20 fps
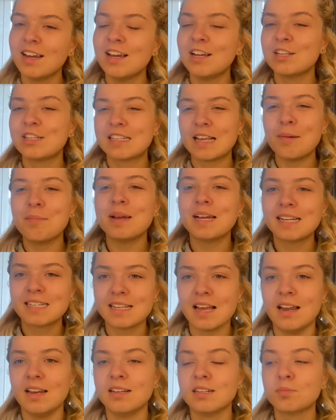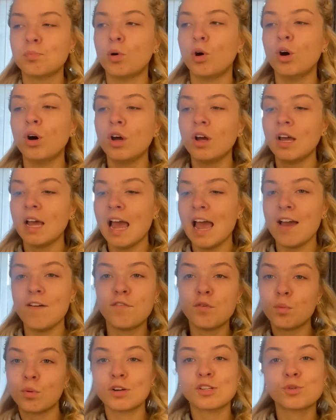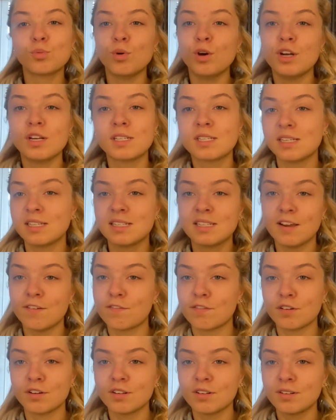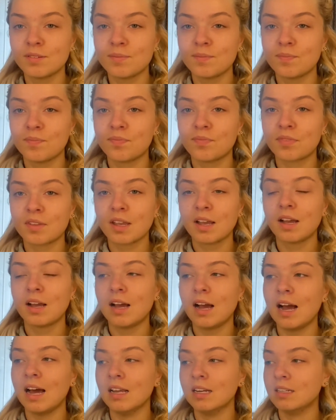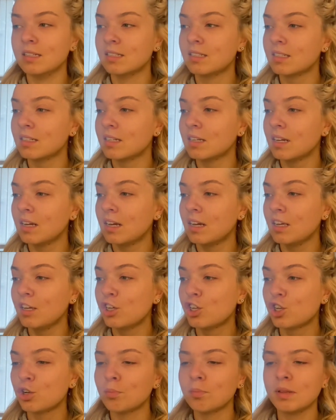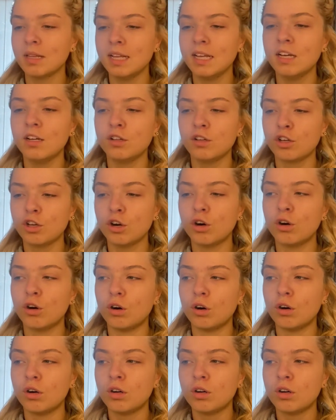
Does that make sense? But everyone's worst is different and you shouldn't belittle your